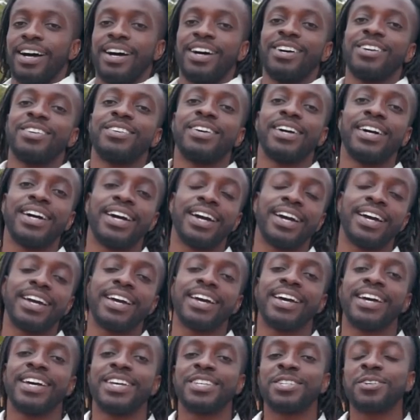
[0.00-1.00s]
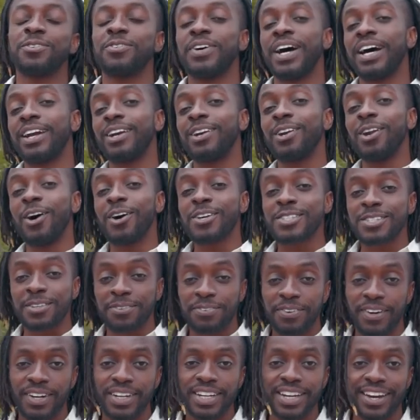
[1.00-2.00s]
All right, so we've had loads
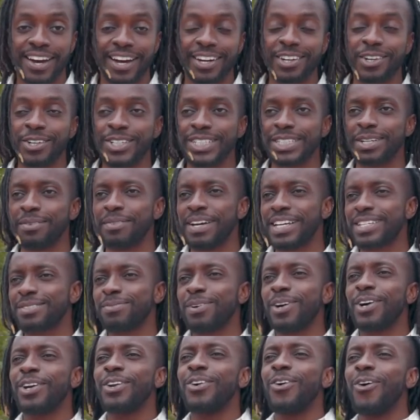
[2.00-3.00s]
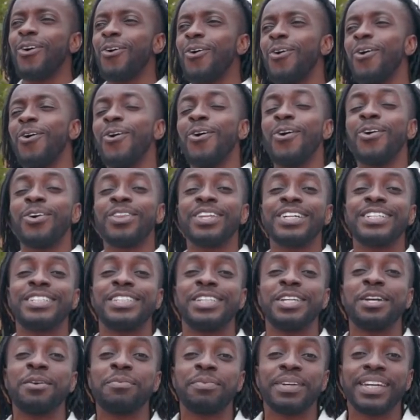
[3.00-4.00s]
of fun here at Lewisham exploring all the
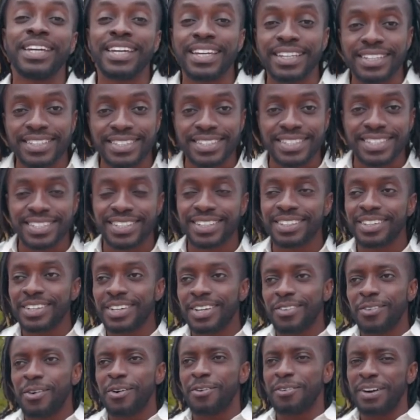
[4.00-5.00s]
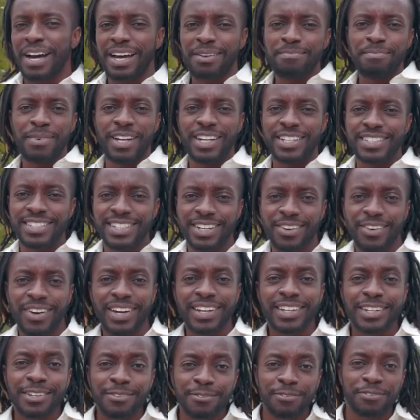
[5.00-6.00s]
cheap eats. We've had
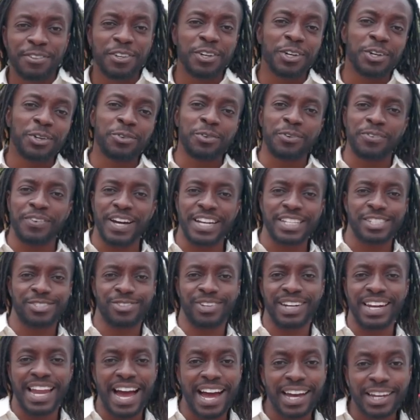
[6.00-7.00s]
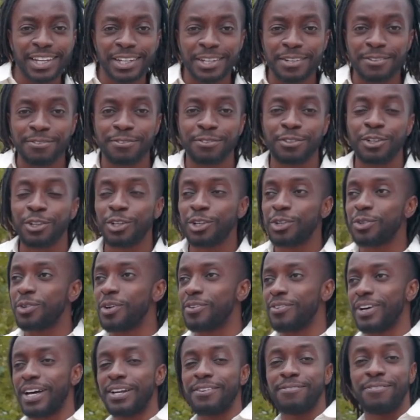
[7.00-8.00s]
Mediterranean food, we've had Sri Lankan food,
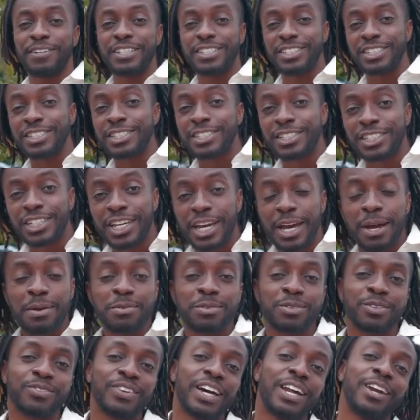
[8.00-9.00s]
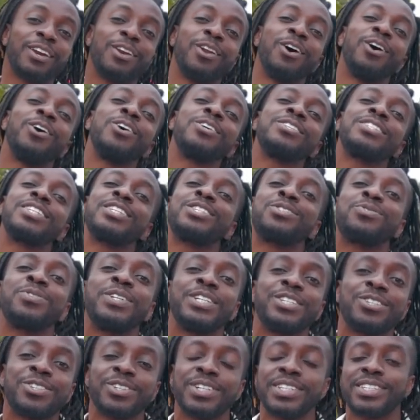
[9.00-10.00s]
we've had fish and chips, we've had loads of
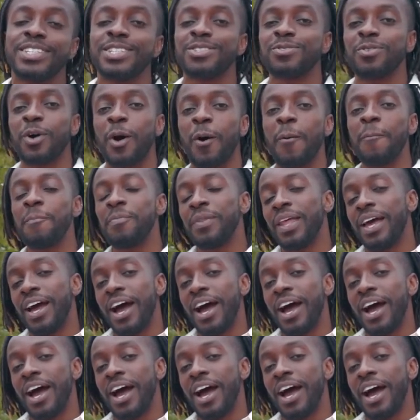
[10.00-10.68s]
sweet treats as well.